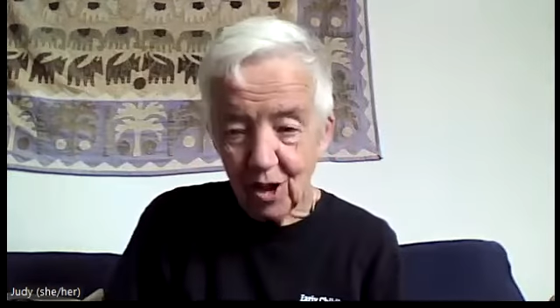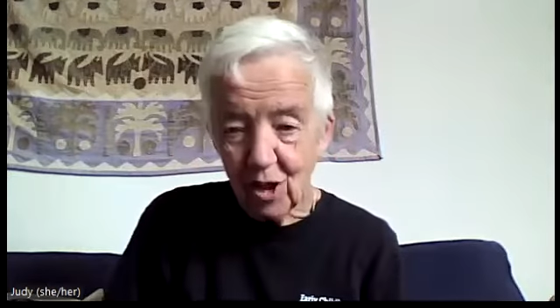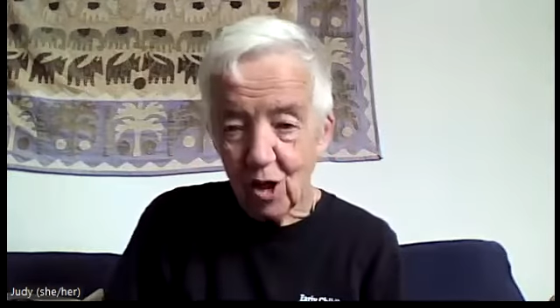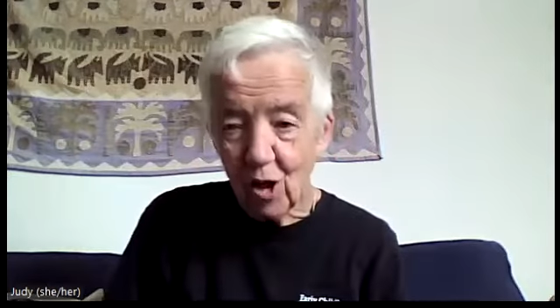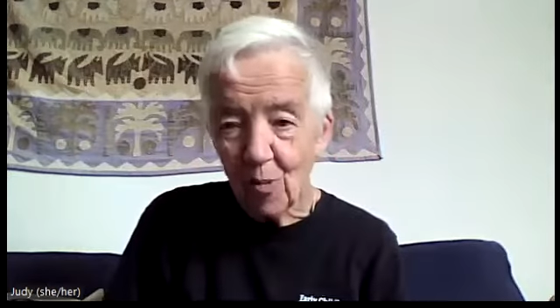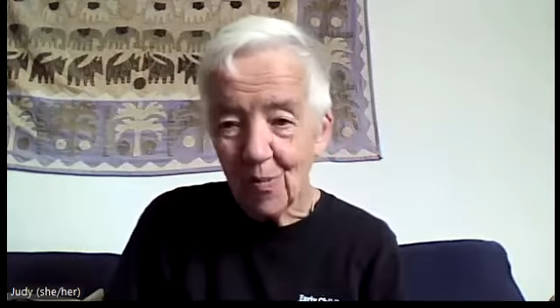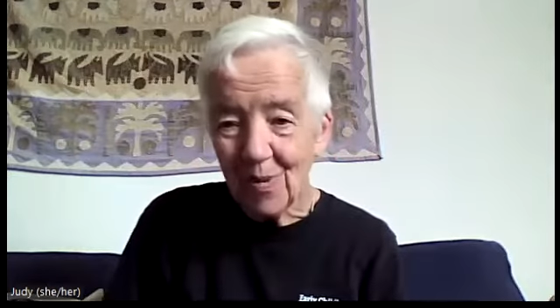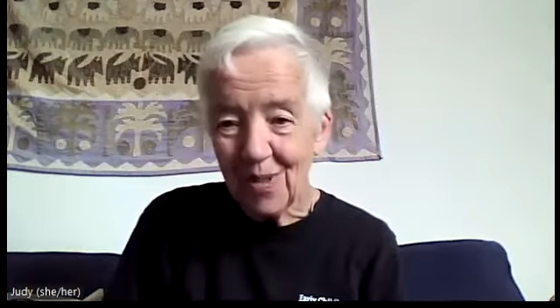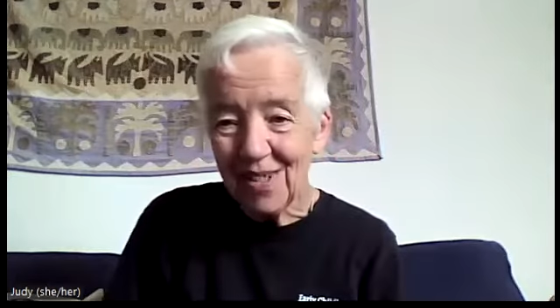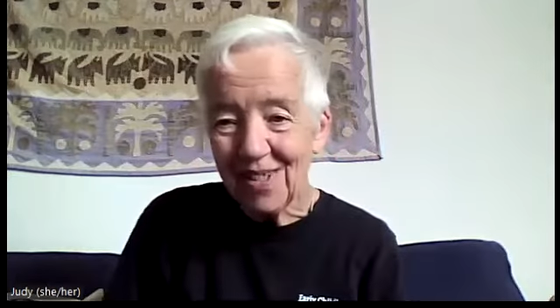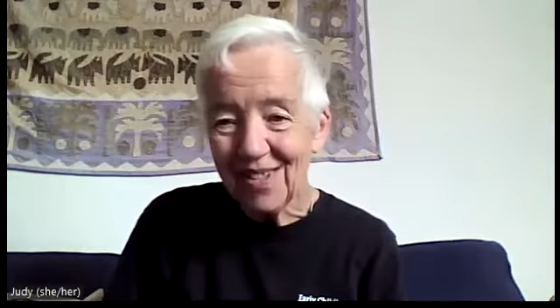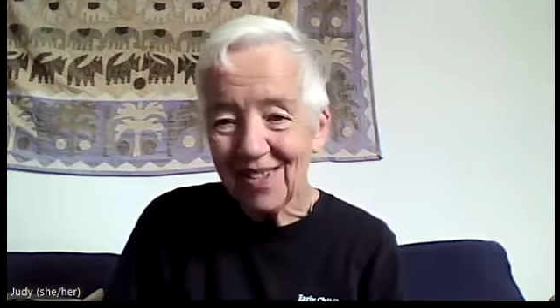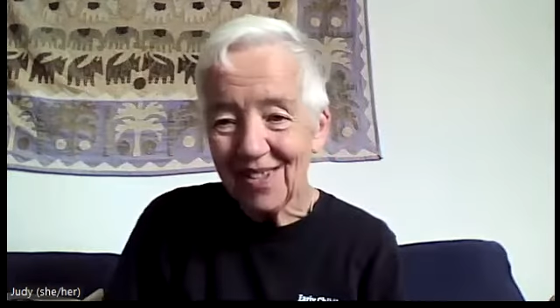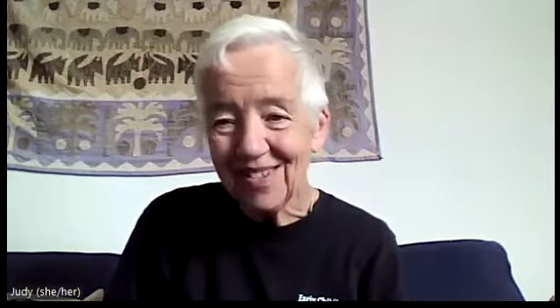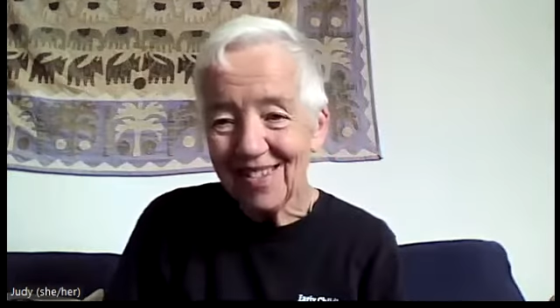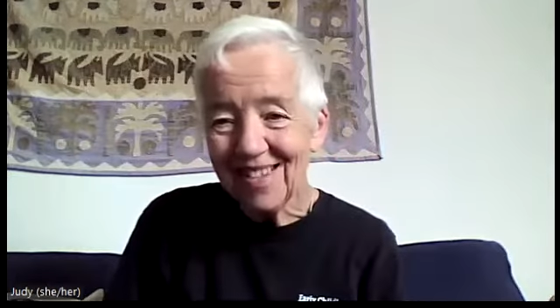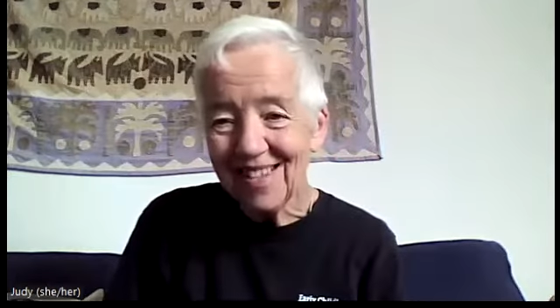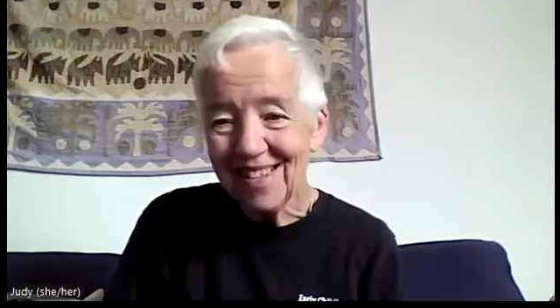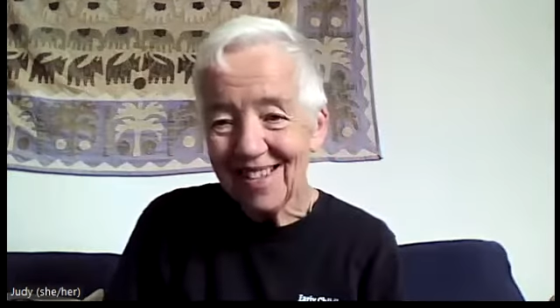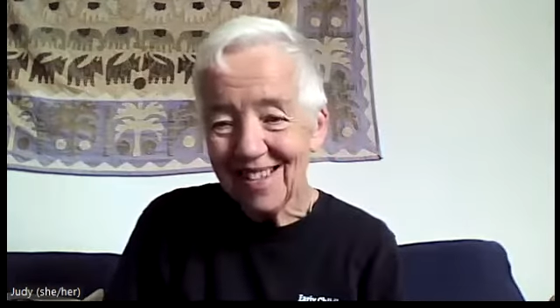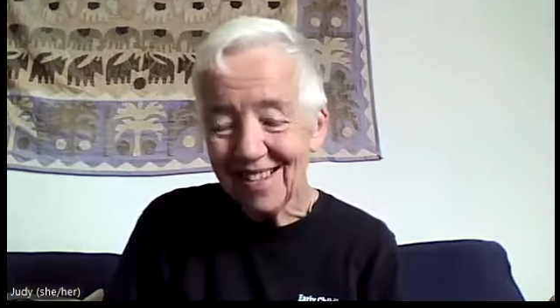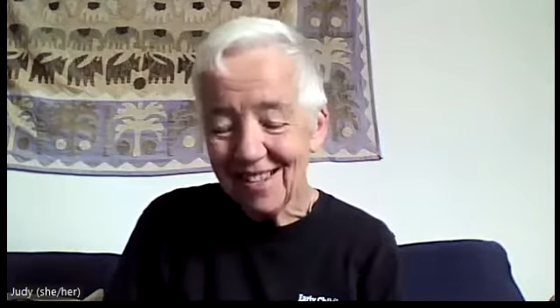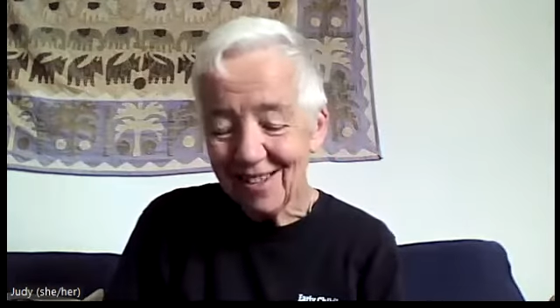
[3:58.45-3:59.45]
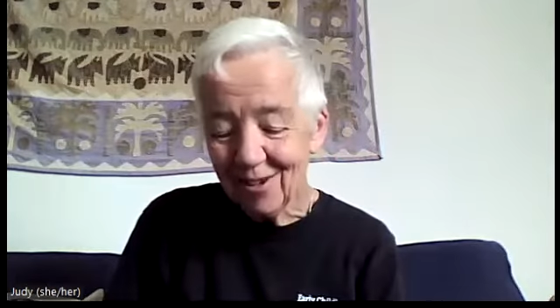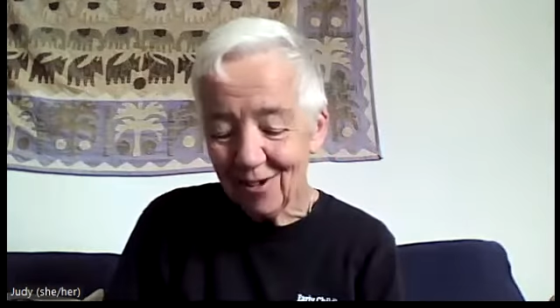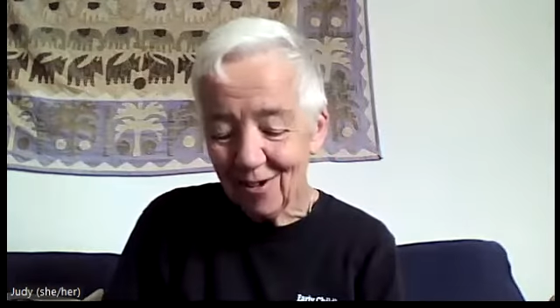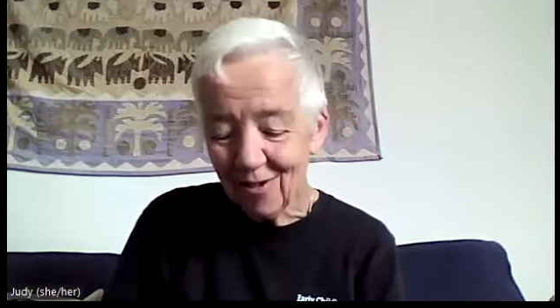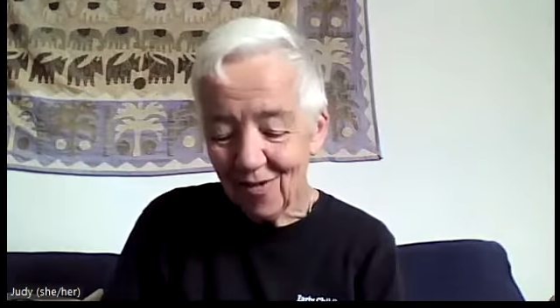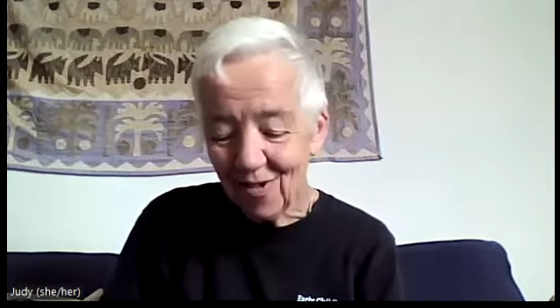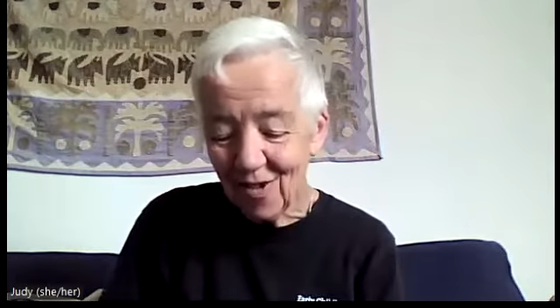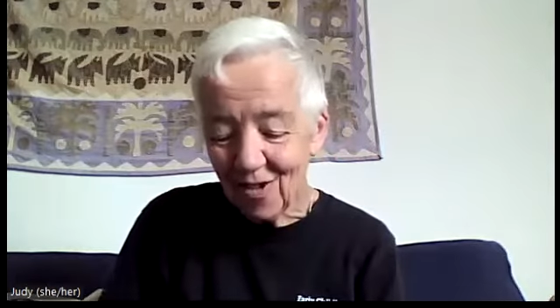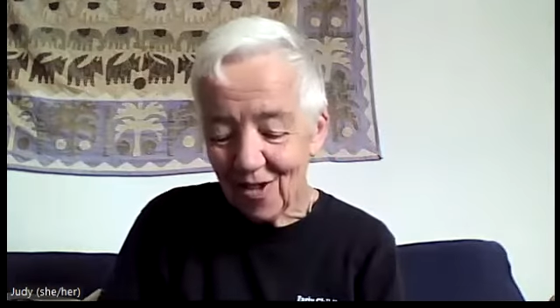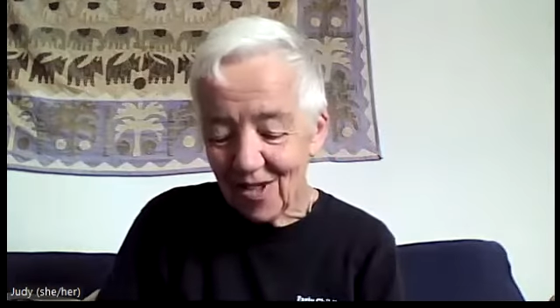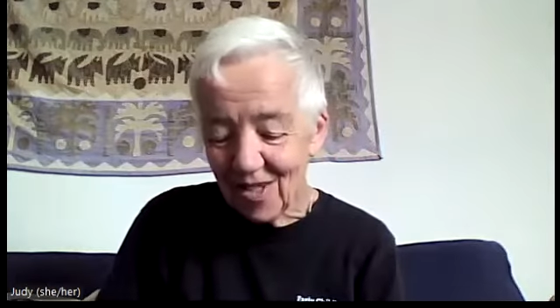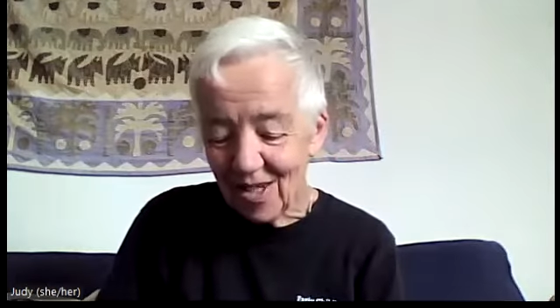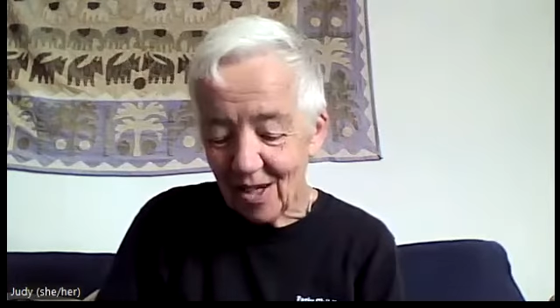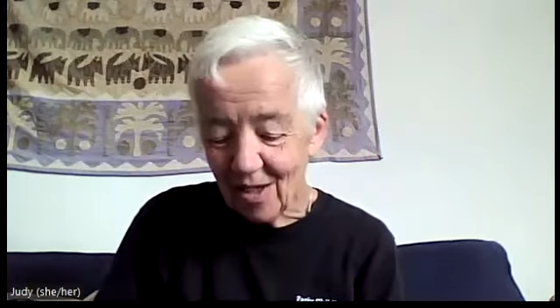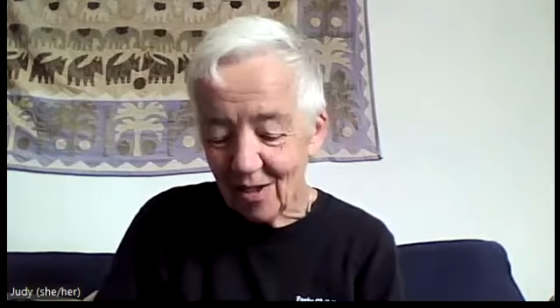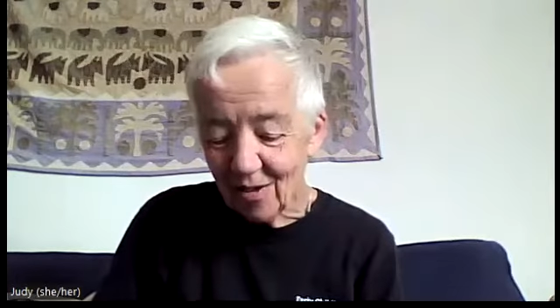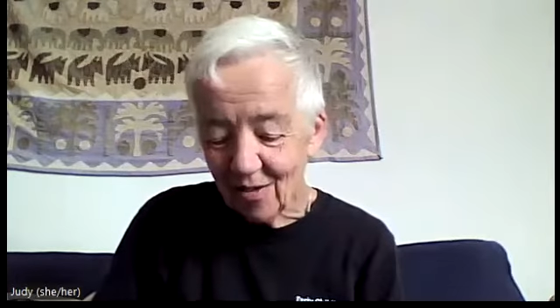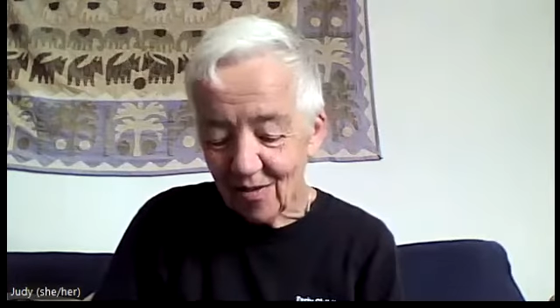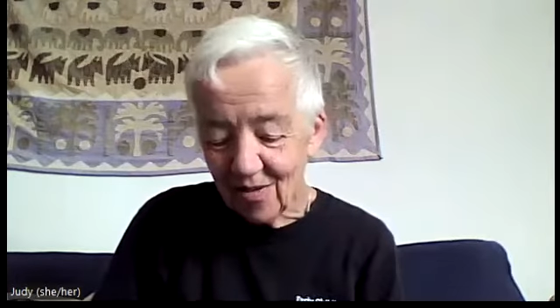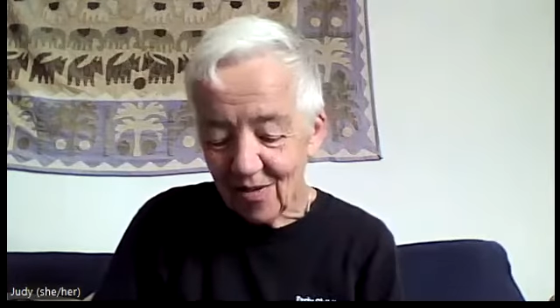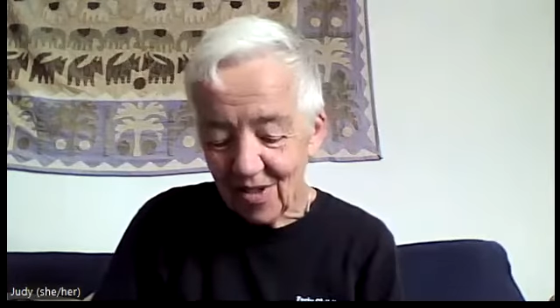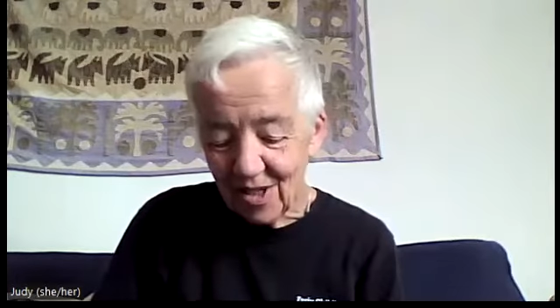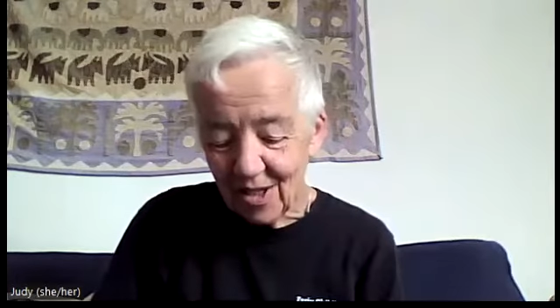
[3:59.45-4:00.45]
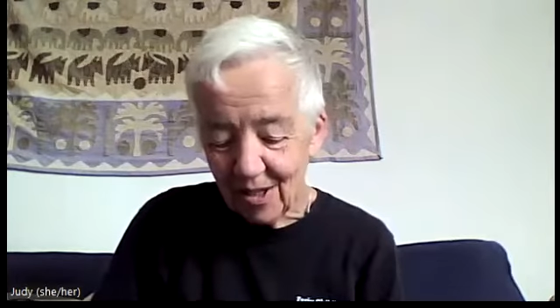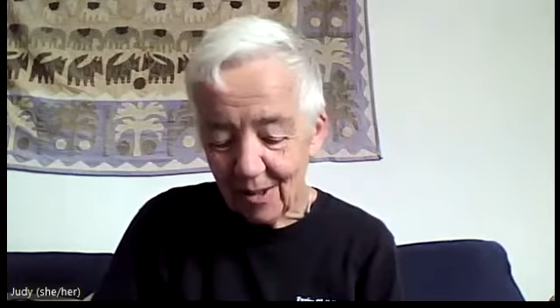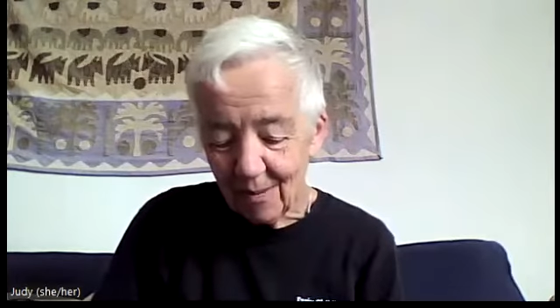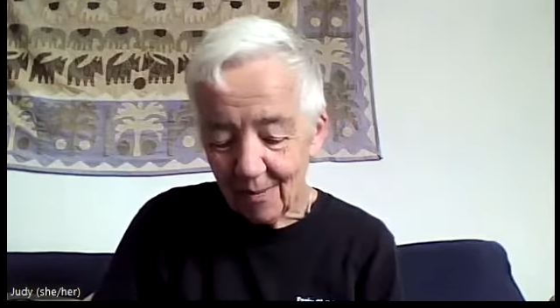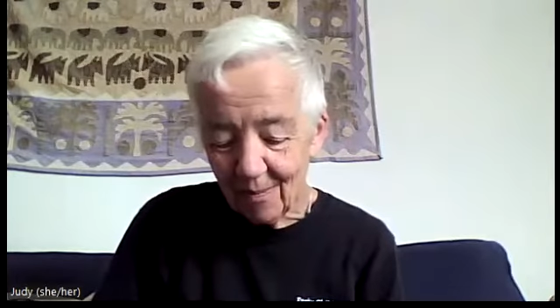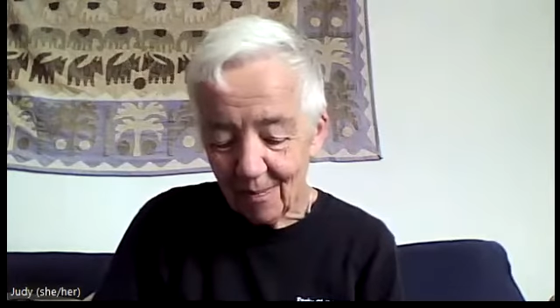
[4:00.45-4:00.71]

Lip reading: copy and do for yourselves.